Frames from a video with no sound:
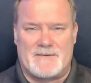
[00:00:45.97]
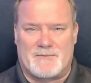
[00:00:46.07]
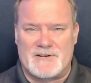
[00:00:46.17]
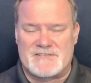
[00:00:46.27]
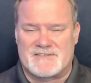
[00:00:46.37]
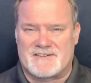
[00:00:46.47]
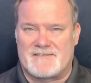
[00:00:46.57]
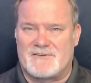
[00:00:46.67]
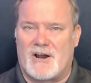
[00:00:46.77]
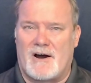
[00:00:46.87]
breaches that
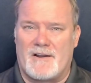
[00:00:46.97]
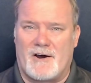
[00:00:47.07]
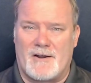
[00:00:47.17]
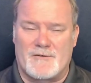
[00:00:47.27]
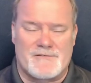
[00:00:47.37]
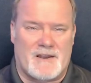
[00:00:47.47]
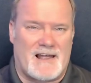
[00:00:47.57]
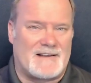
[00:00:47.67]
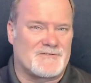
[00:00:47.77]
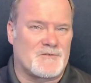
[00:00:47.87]
have gone on over the
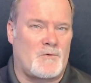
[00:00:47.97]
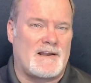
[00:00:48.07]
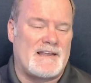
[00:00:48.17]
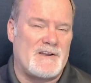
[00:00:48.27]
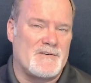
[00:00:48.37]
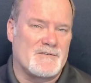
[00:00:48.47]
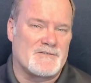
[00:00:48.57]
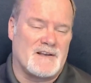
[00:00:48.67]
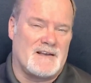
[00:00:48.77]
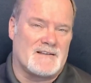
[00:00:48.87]
last 20
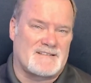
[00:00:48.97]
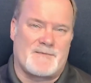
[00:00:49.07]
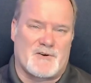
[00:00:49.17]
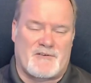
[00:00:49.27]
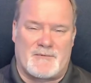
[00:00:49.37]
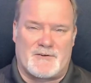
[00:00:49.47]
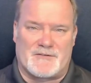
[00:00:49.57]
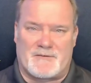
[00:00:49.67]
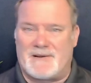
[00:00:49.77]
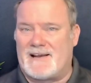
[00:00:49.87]
years, cyber
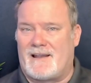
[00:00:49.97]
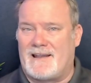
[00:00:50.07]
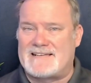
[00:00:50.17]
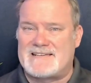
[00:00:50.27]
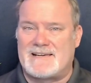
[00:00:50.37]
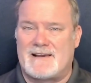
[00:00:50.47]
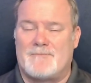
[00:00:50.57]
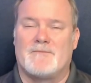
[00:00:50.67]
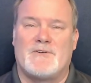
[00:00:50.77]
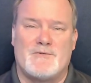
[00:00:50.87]
criminals have been collecting up
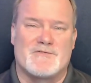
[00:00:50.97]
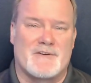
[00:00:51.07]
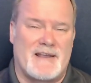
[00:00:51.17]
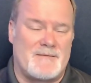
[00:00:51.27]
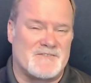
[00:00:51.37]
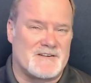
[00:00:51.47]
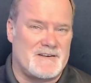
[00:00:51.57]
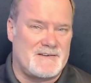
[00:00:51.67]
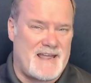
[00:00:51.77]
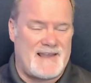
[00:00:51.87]
usernames,
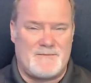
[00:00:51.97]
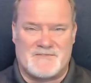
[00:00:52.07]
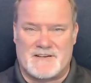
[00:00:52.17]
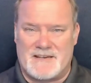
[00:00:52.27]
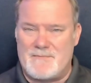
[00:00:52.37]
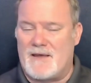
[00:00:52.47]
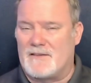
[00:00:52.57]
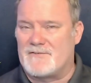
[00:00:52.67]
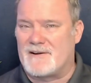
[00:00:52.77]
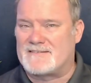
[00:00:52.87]
names, and email
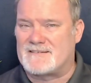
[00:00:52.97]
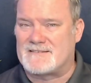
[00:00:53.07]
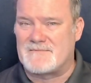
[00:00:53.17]
addresses,